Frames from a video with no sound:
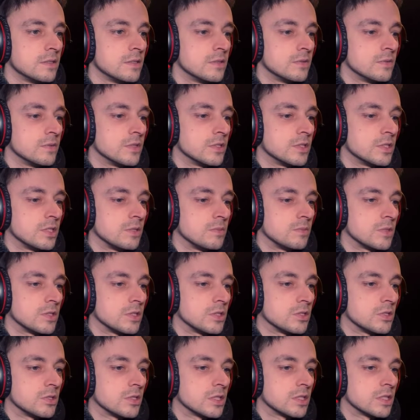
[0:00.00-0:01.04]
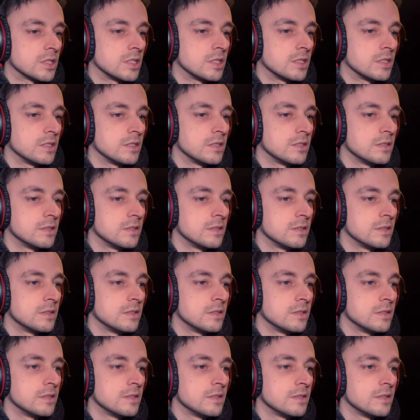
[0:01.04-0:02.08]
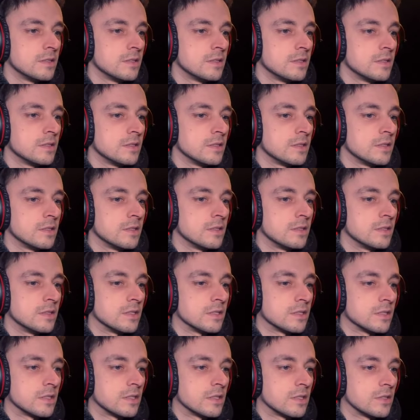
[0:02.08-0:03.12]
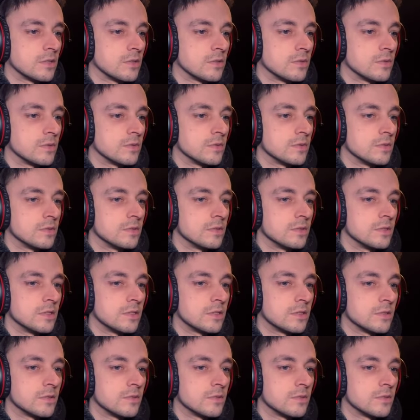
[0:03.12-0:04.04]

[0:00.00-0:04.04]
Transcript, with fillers: It seems interesting. There's a little, little